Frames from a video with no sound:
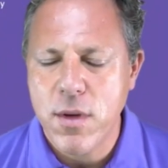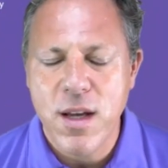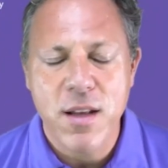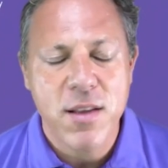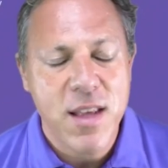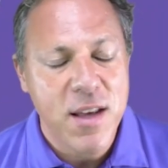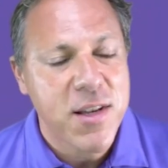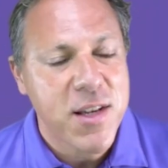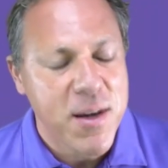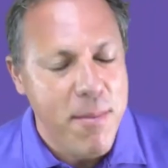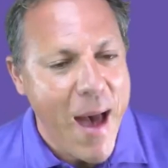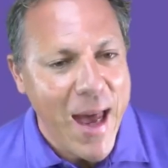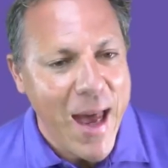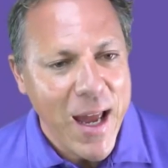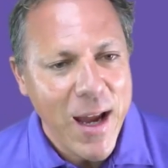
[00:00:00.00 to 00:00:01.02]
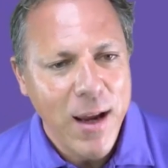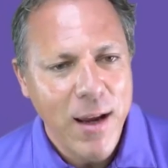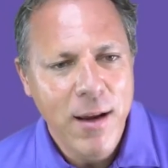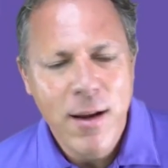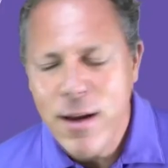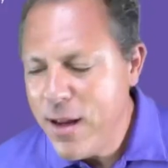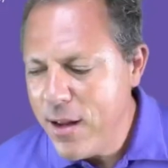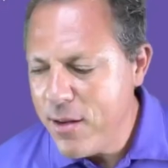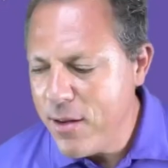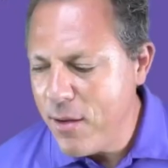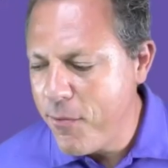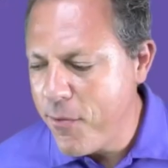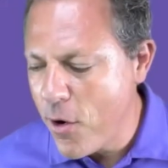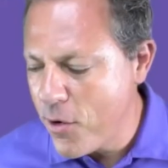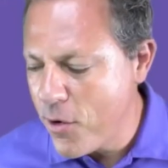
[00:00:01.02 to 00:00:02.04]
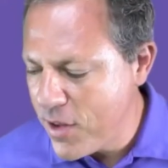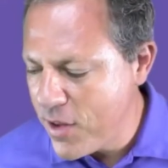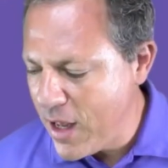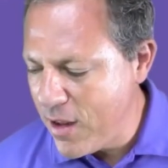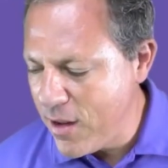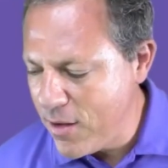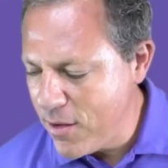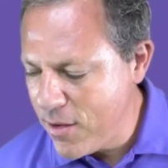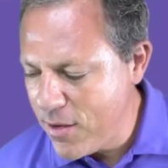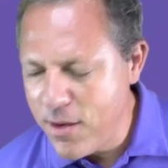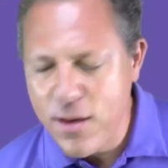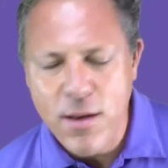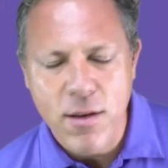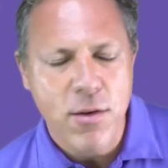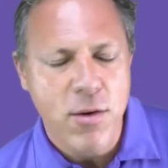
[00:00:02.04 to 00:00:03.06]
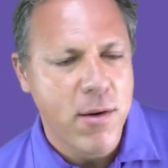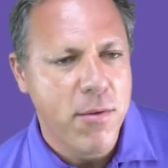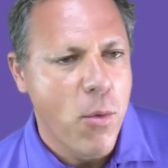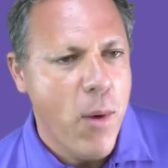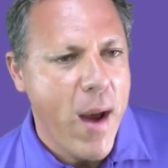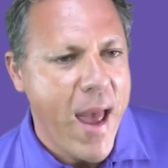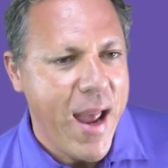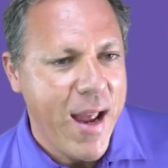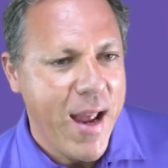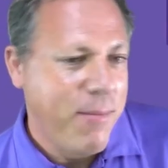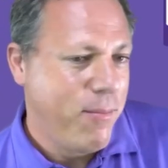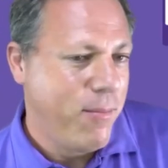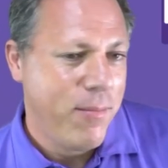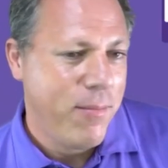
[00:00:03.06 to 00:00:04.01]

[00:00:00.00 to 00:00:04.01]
systematic versus sort of the way